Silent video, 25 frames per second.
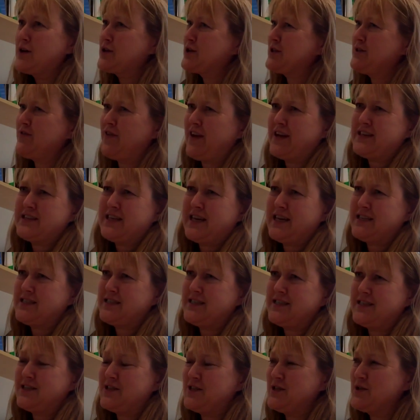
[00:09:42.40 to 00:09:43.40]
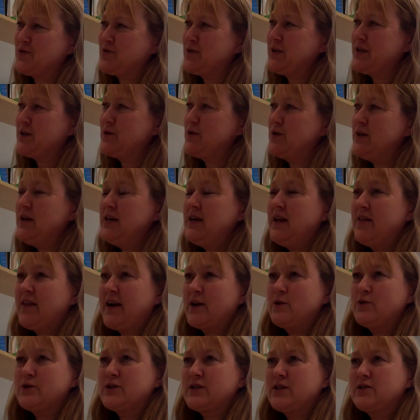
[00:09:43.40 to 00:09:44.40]
Oh, she's fantastic. She's really good.
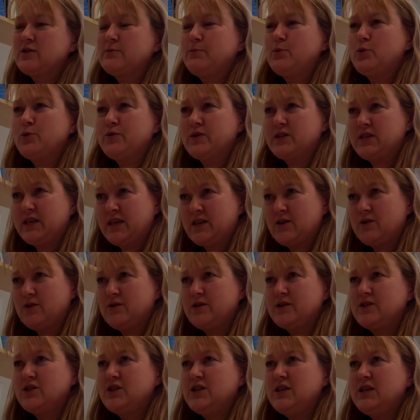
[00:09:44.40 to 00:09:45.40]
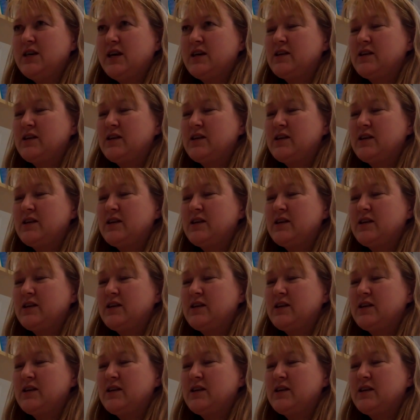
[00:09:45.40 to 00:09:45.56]
They also support the technology,